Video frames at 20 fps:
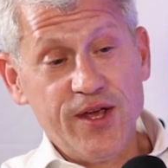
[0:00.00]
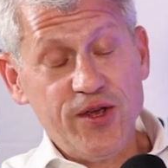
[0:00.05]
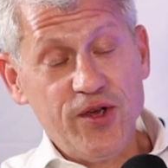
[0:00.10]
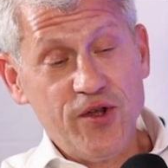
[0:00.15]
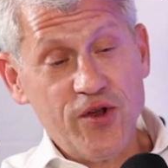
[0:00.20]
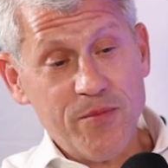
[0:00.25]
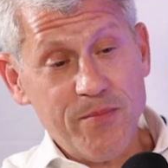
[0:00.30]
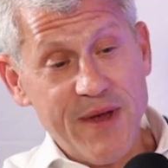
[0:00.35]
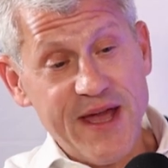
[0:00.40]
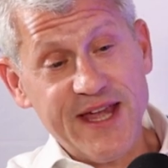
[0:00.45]

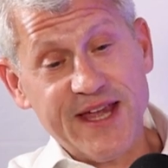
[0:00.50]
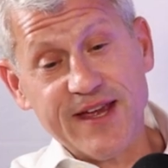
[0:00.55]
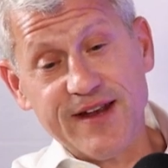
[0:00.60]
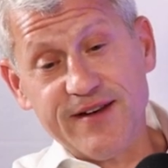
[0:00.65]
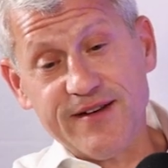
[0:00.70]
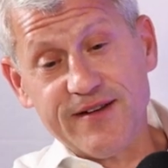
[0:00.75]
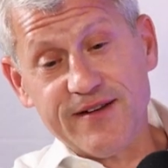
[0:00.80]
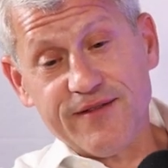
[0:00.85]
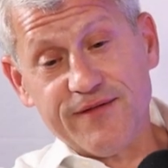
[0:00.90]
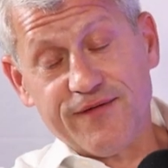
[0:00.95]
you're
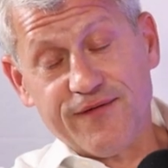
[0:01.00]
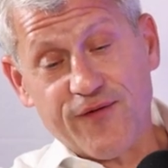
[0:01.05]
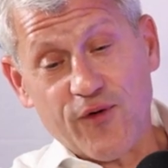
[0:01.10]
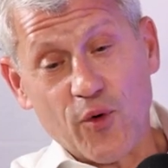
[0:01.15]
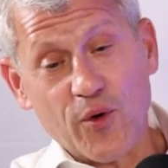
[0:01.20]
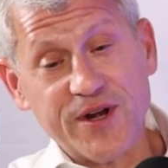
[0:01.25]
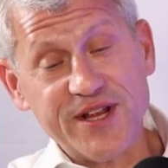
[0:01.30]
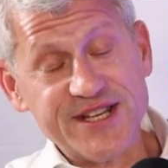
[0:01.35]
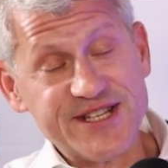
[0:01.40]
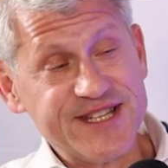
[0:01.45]
making
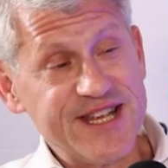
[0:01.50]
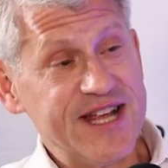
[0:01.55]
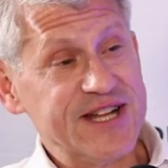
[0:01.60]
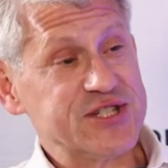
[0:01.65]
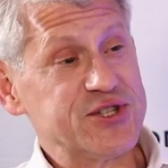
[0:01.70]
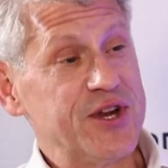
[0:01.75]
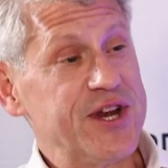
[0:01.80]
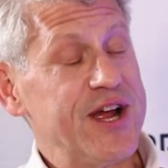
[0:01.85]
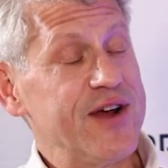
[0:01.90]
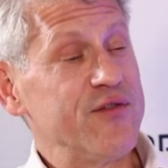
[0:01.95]
40
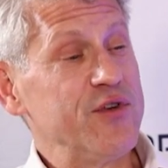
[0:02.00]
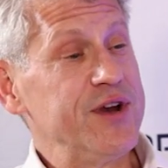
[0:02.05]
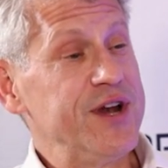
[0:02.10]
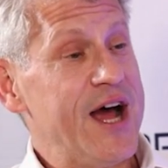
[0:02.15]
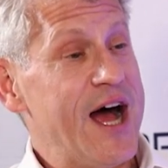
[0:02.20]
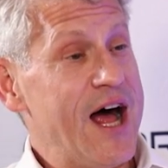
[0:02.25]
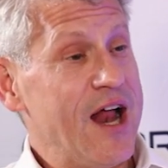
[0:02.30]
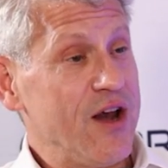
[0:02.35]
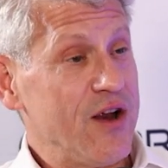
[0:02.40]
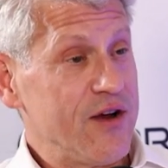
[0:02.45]
cents on every
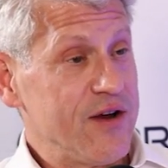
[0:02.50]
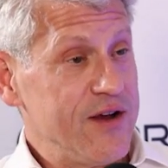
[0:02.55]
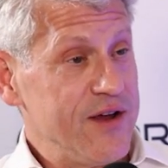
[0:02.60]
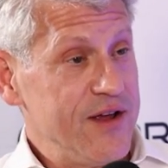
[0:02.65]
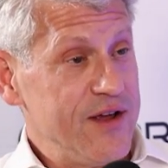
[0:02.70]
dollar.